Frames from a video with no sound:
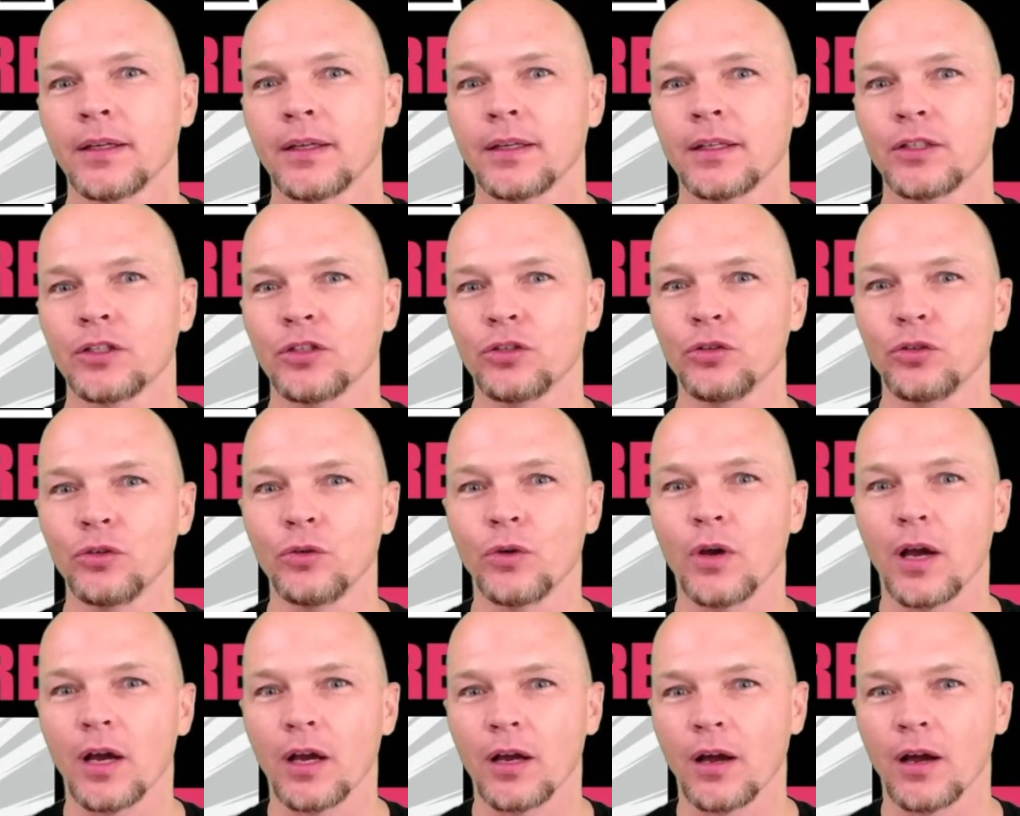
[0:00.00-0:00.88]

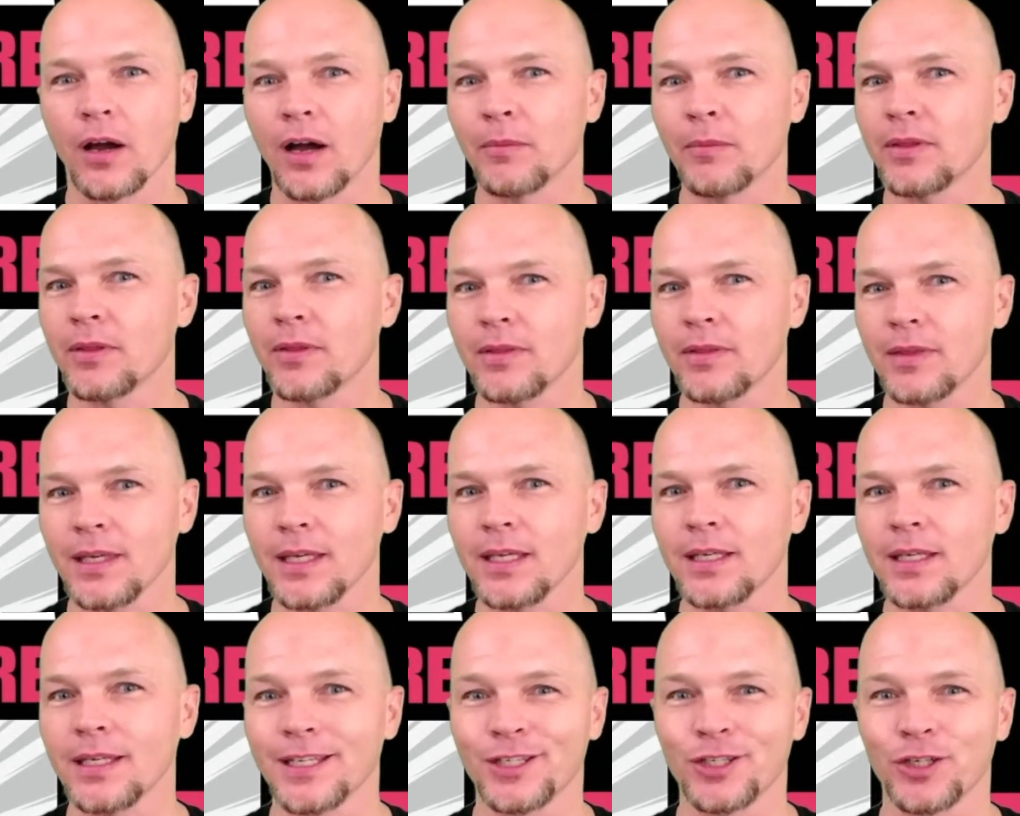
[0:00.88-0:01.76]
to common
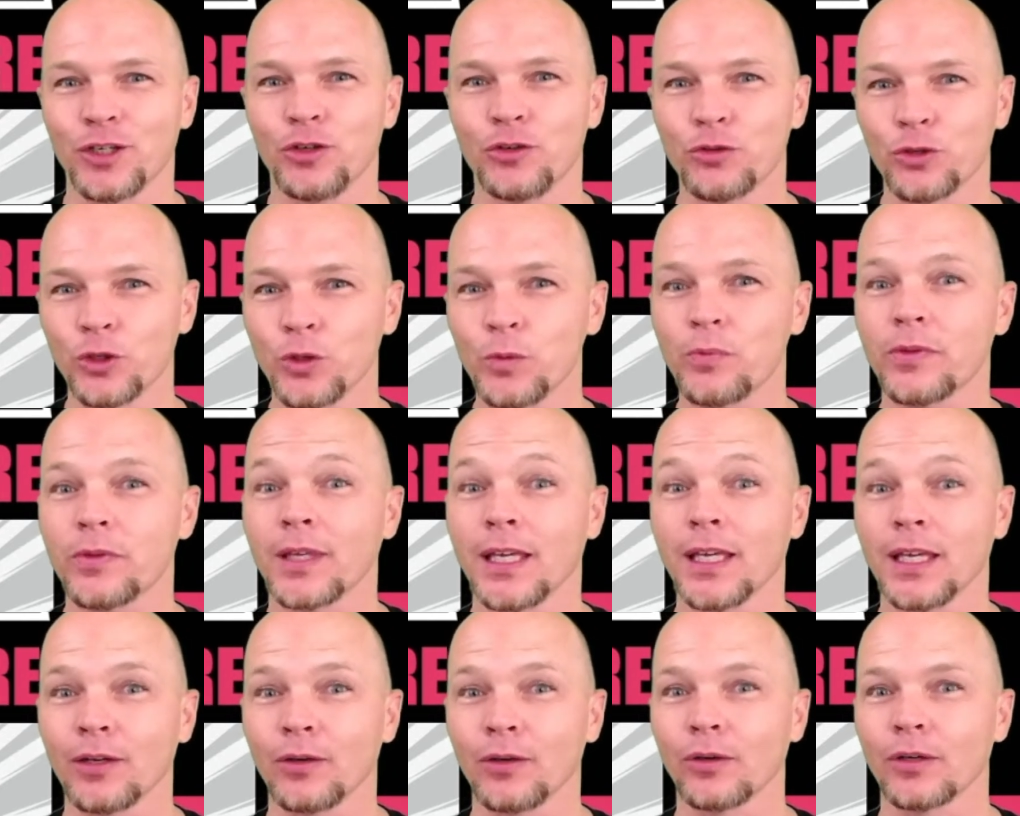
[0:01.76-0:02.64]
thinking, to
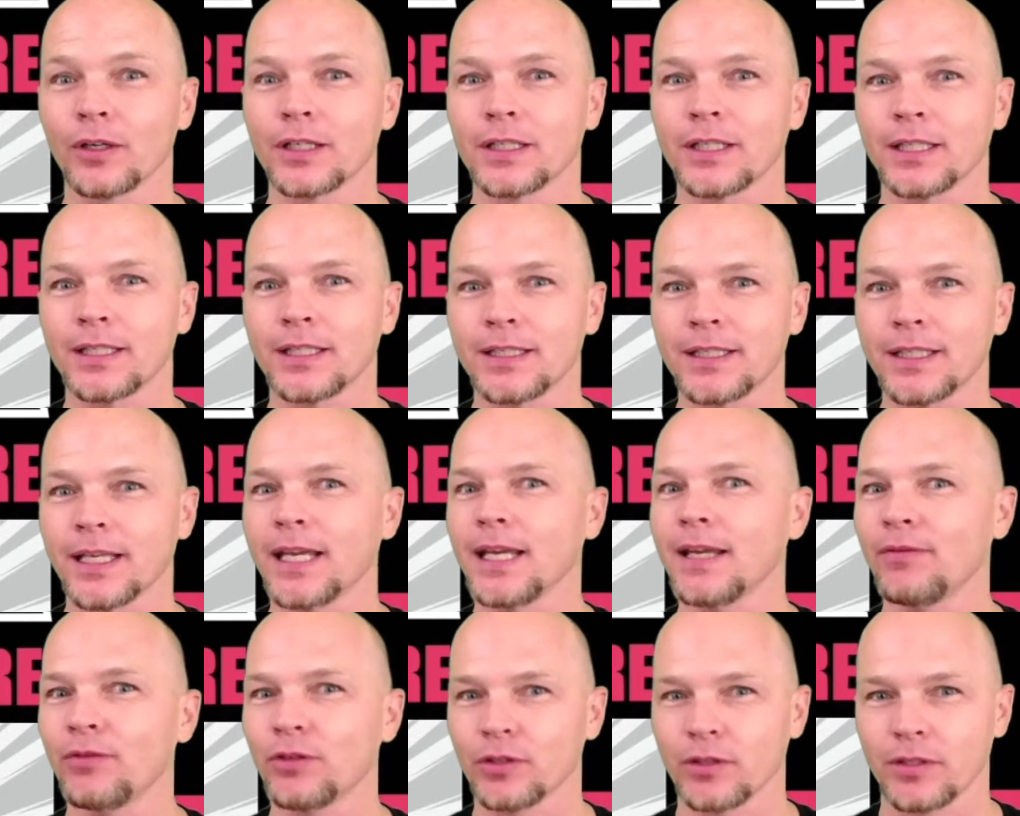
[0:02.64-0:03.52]
groupthink in order to
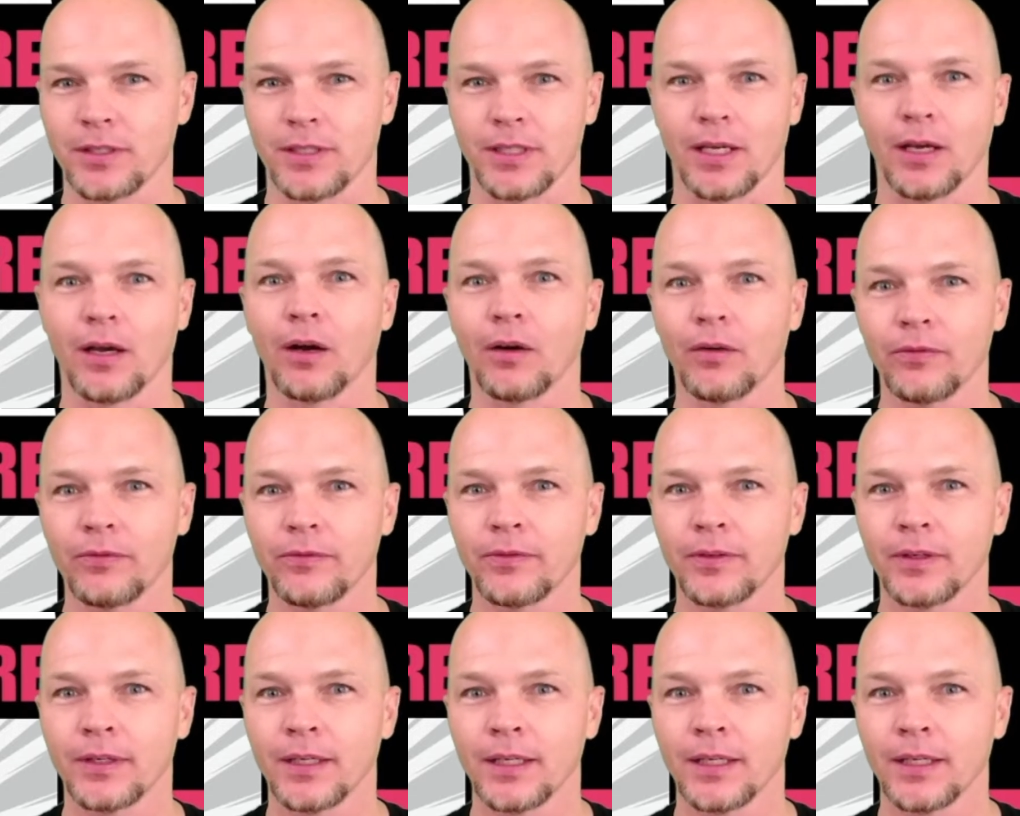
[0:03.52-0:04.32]
save yourself.